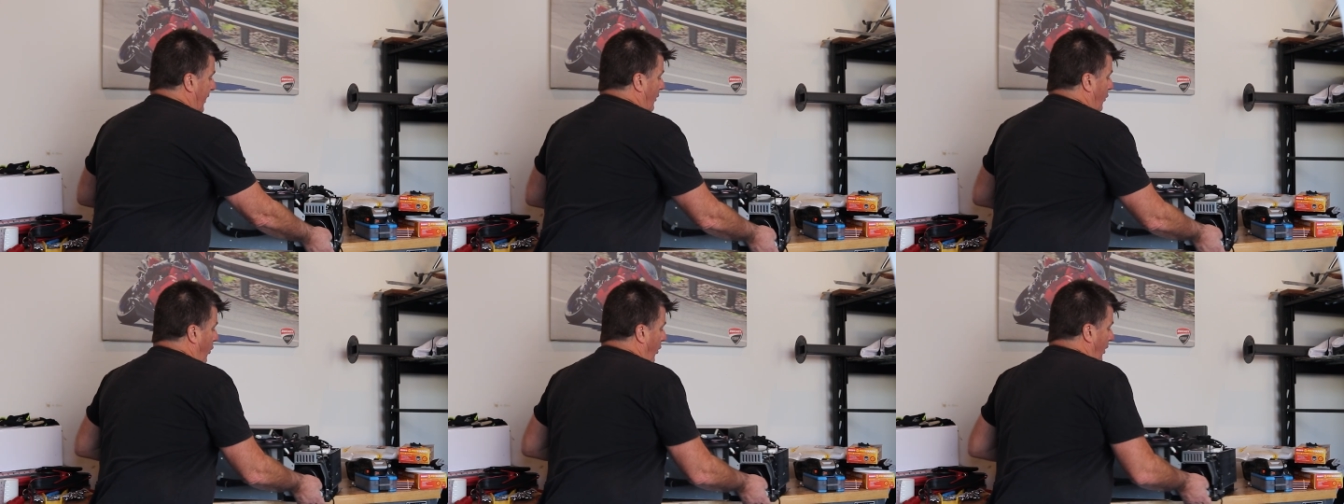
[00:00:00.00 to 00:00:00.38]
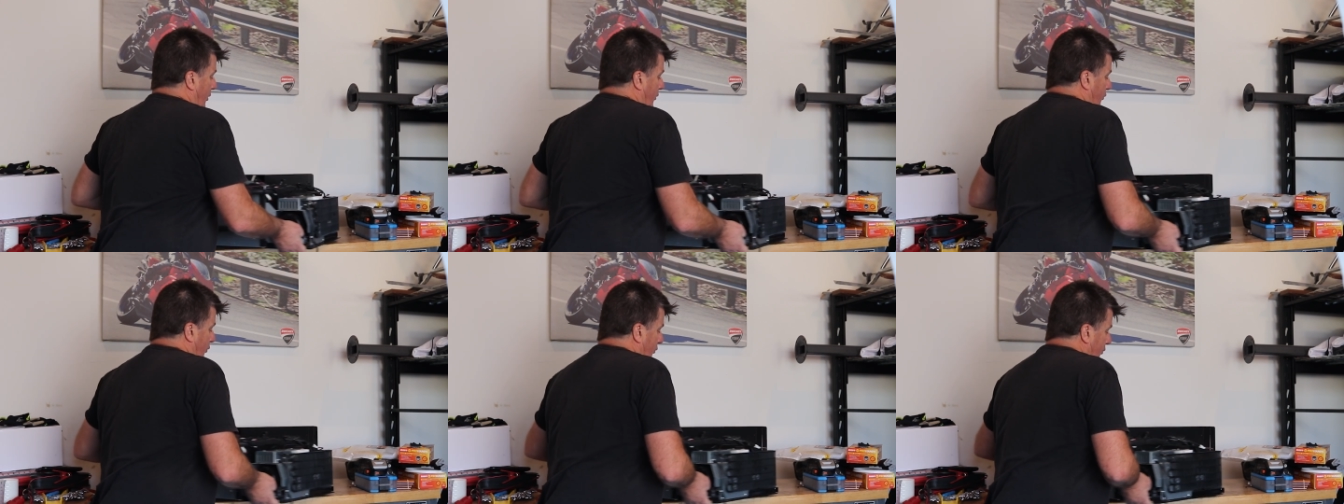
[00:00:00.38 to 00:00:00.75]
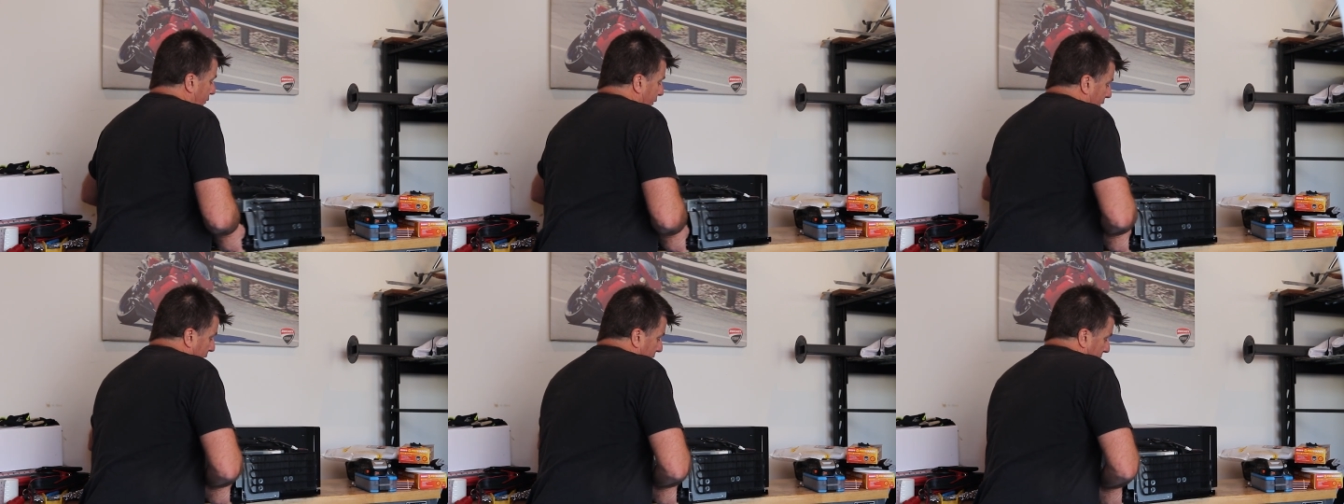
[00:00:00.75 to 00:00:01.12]
out quite
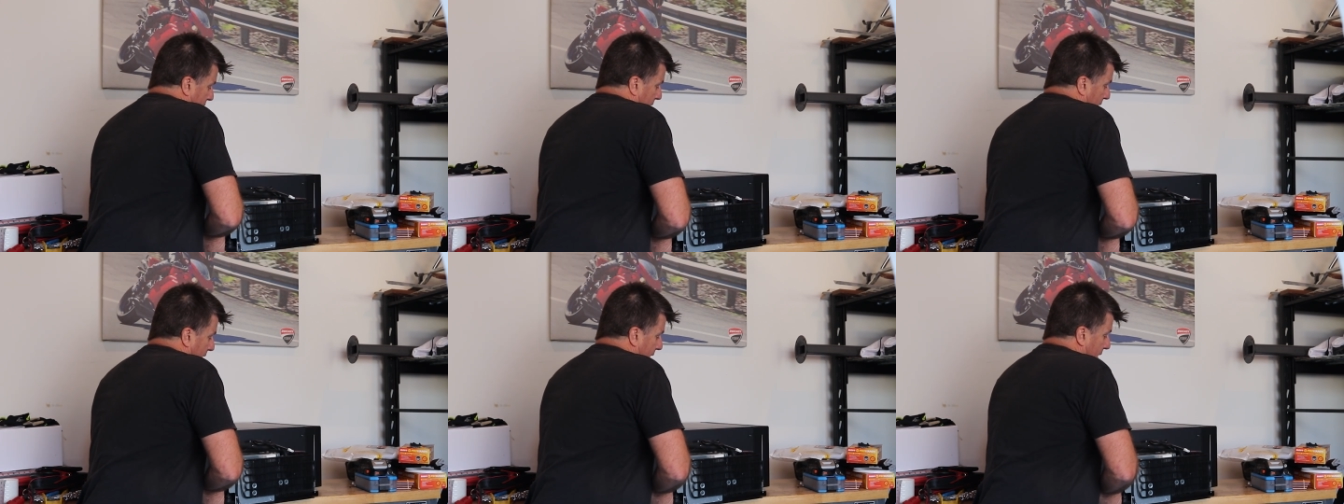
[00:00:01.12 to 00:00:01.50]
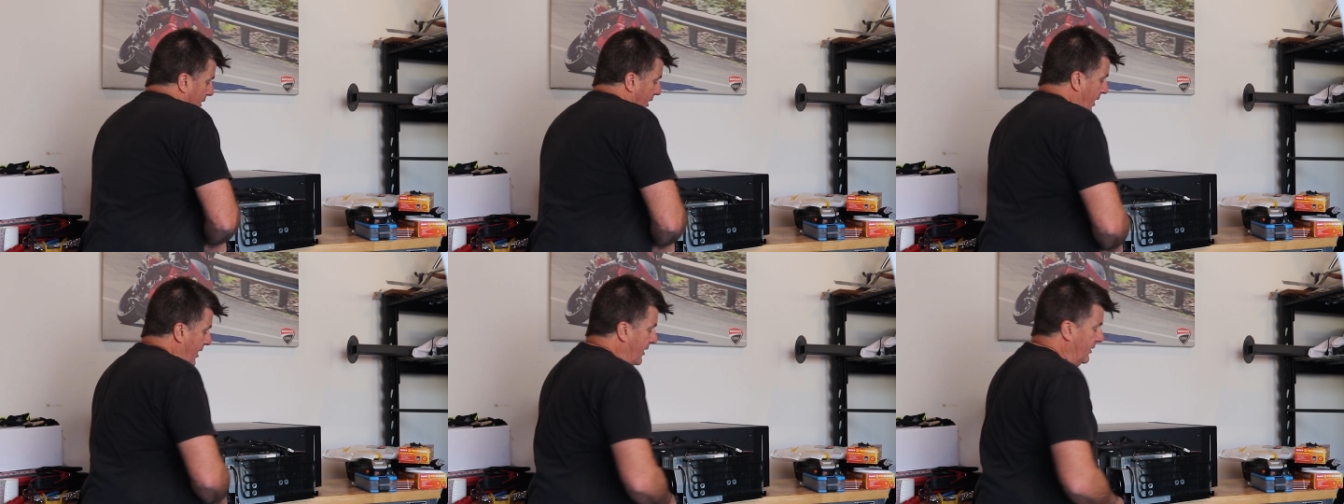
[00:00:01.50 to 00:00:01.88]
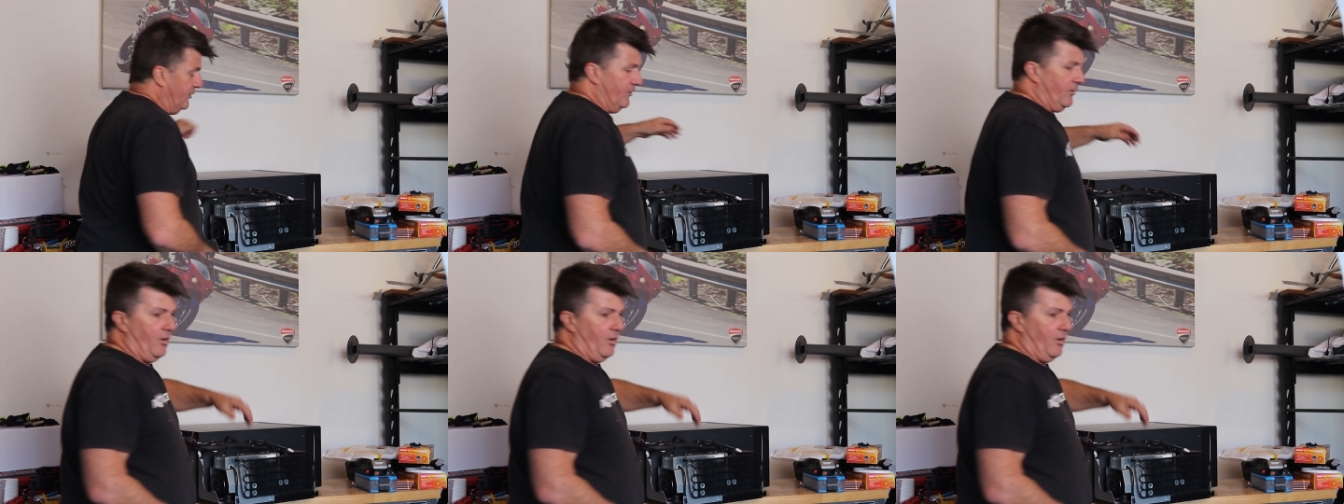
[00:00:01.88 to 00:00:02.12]
good, and